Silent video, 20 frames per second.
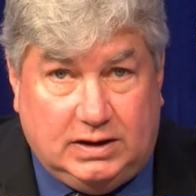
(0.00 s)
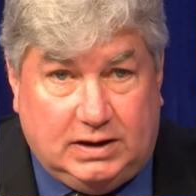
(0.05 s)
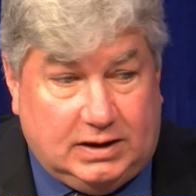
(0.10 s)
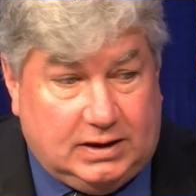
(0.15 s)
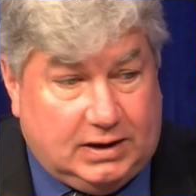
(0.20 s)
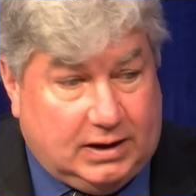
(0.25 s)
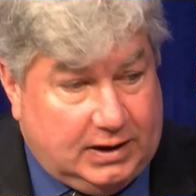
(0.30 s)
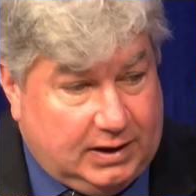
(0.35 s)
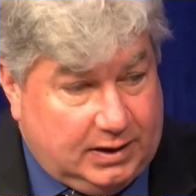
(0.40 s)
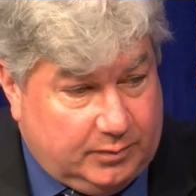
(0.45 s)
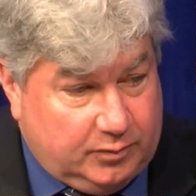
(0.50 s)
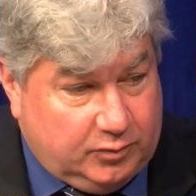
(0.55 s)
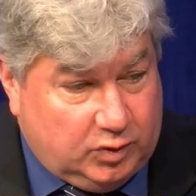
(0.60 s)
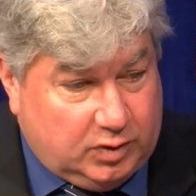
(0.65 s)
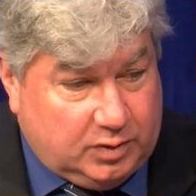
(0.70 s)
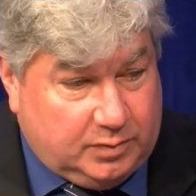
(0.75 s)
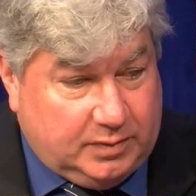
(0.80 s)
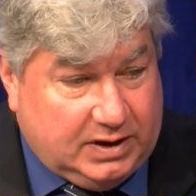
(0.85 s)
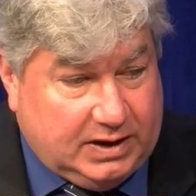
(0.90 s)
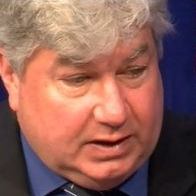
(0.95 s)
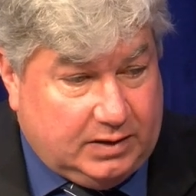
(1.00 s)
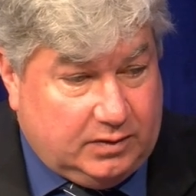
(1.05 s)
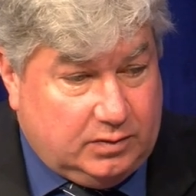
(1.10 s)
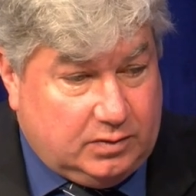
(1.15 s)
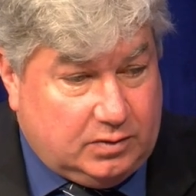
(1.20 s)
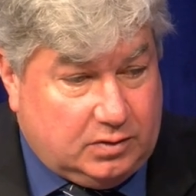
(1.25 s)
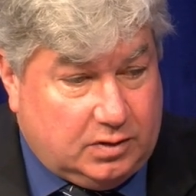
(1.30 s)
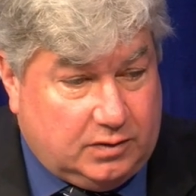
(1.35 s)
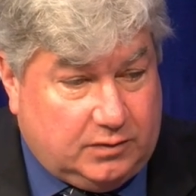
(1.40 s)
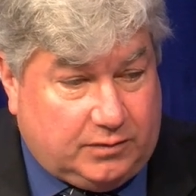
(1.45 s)
And I am with my
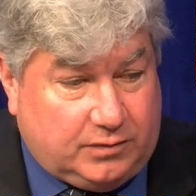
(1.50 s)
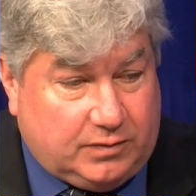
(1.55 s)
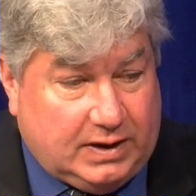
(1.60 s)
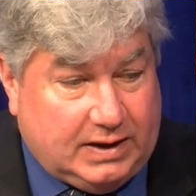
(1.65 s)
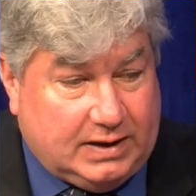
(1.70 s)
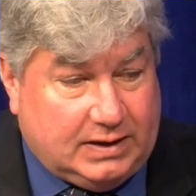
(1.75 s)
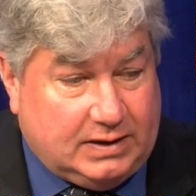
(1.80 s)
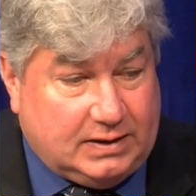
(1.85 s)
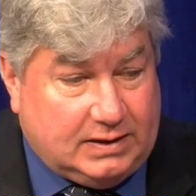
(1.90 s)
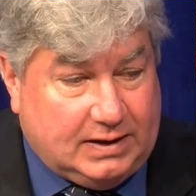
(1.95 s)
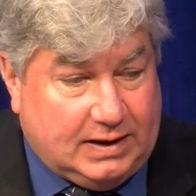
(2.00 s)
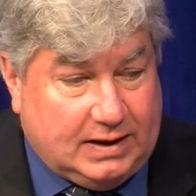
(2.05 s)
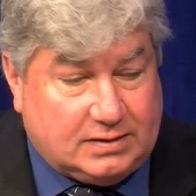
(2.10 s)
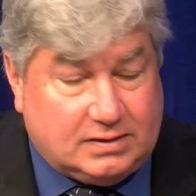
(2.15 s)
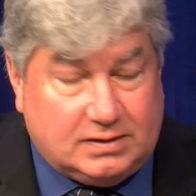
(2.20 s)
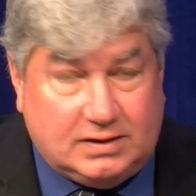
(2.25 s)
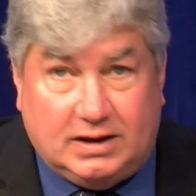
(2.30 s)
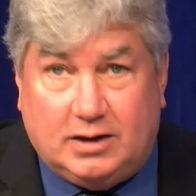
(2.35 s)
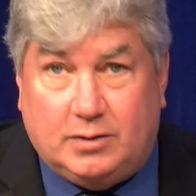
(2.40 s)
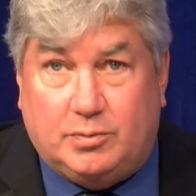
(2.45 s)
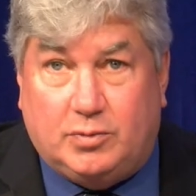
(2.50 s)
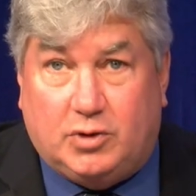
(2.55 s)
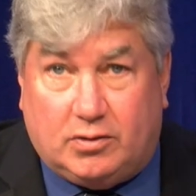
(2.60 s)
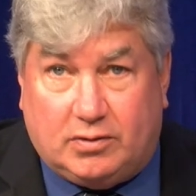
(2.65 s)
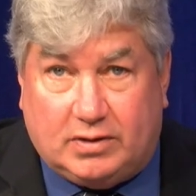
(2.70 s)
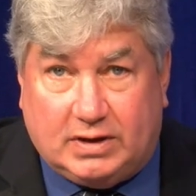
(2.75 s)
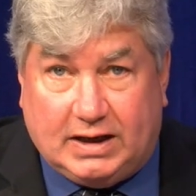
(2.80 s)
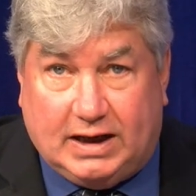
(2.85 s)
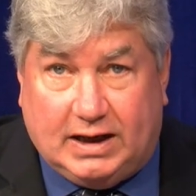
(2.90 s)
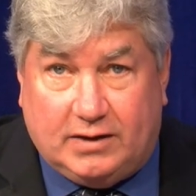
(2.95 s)
good friend and guest, Anne
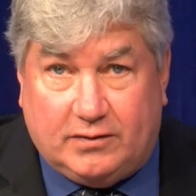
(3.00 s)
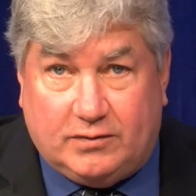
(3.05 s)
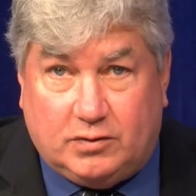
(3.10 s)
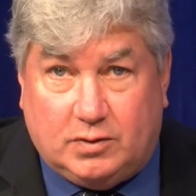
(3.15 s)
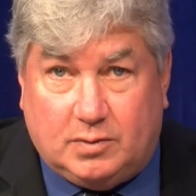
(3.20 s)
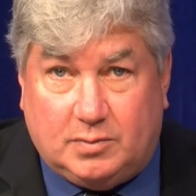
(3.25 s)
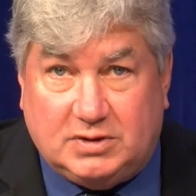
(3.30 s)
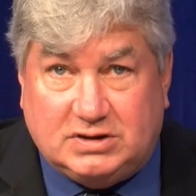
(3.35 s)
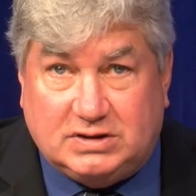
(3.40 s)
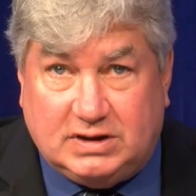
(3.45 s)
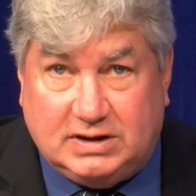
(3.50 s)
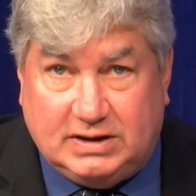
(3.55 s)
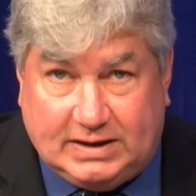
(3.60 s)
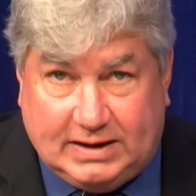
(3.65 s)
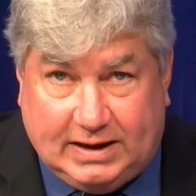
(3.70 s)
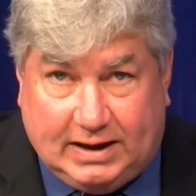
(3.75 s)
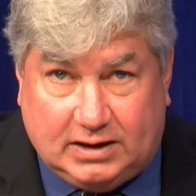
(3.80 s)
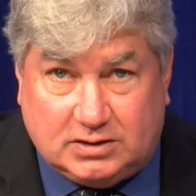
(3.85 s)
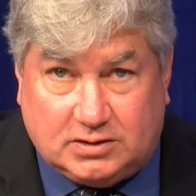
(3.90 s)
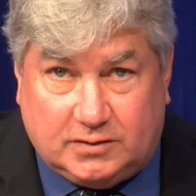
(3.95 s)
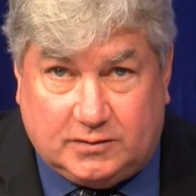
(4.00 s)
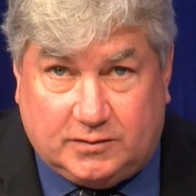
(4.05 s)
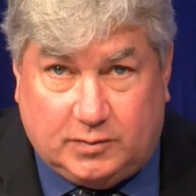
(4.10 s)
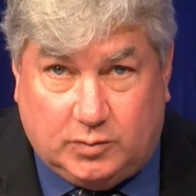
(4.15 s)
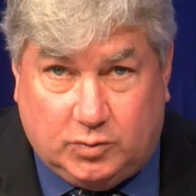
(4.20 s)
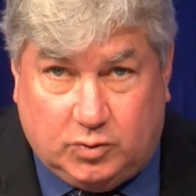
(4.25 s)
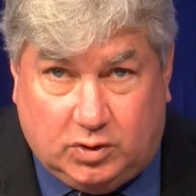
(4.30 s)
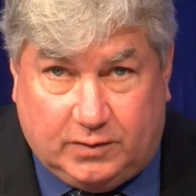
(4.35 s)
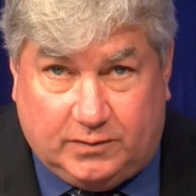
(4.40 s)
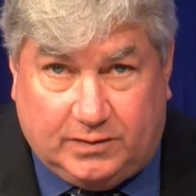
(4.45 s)
Beauregard, former city councilor
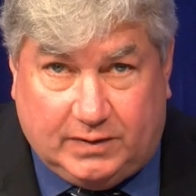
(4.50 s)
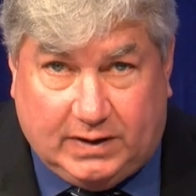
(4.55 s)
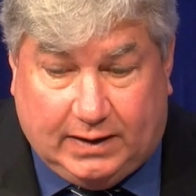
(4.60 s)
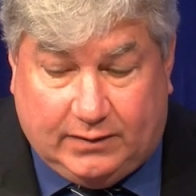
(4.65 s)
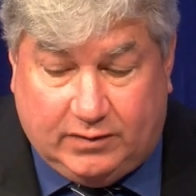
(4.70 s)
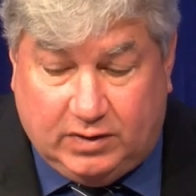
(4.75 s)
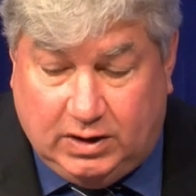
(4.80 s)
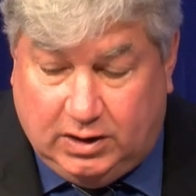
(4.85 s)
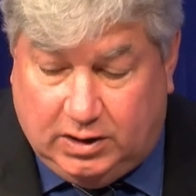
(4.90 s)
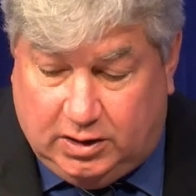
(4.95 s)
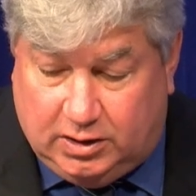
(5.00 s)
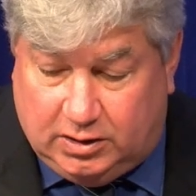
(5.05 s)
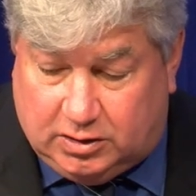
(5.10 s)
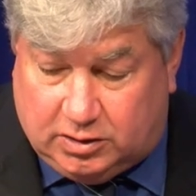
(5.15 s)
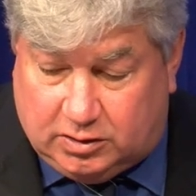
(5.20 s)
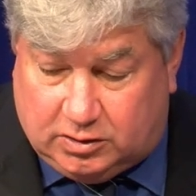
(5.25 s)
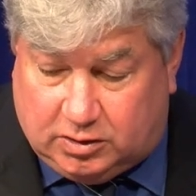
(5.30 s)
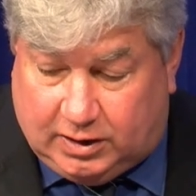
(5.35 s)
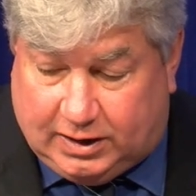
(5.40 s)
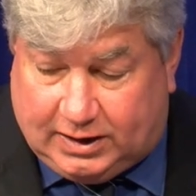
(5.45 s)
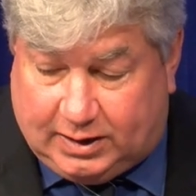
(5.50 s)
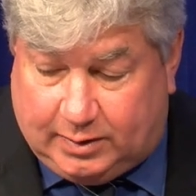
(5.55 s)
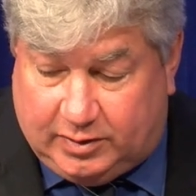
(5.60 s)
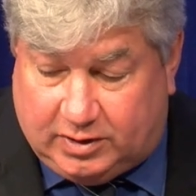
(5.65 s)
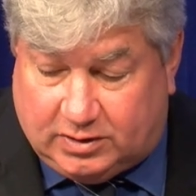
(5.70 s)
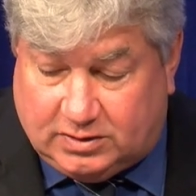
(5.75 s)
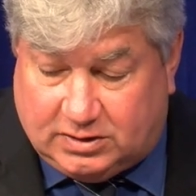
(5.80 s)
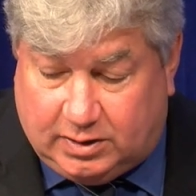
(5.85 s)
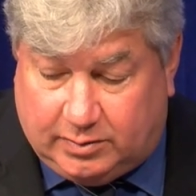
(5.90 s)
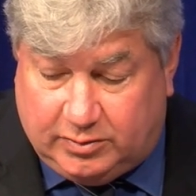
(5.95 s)
from Ward 5, to talk
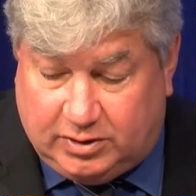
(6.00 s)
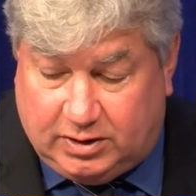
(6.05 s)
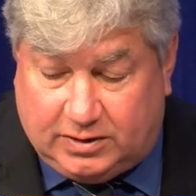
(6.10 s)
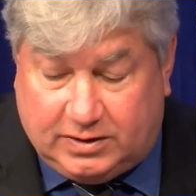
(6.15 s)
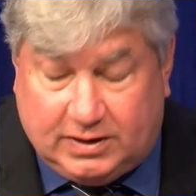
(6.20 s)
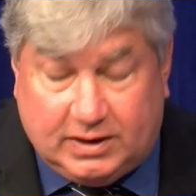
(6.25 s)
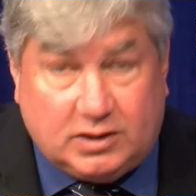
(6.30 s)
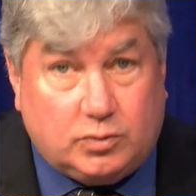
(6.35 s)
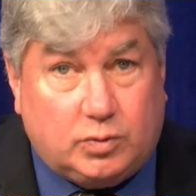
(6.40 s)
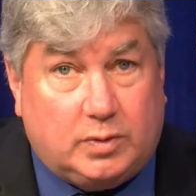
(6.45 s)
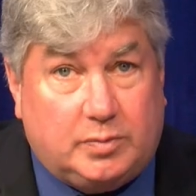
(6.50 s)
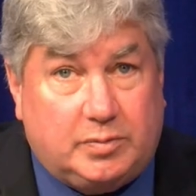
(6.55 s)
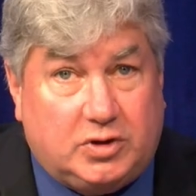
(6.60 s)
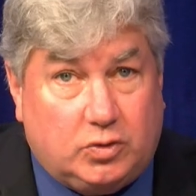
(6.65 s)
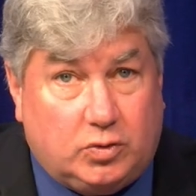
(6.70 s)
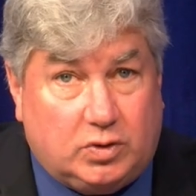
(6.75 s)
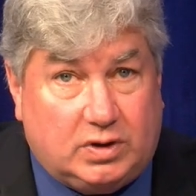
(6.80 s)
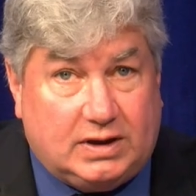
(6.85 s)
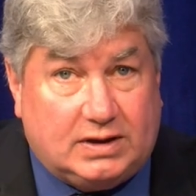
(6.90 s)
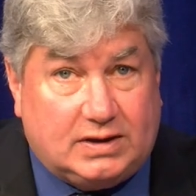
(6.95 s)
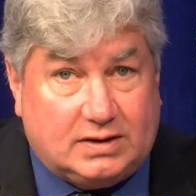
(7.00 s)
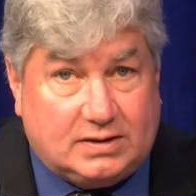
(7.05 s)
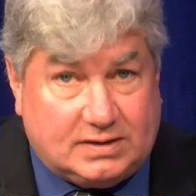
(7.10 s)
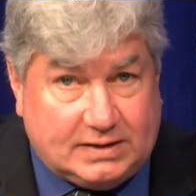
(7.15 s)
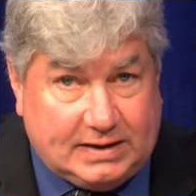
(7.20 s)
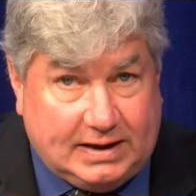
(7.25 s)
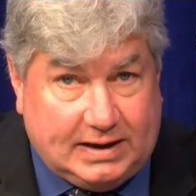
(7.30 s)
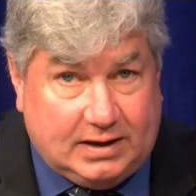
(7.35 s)
about some of the things we've been doing at the State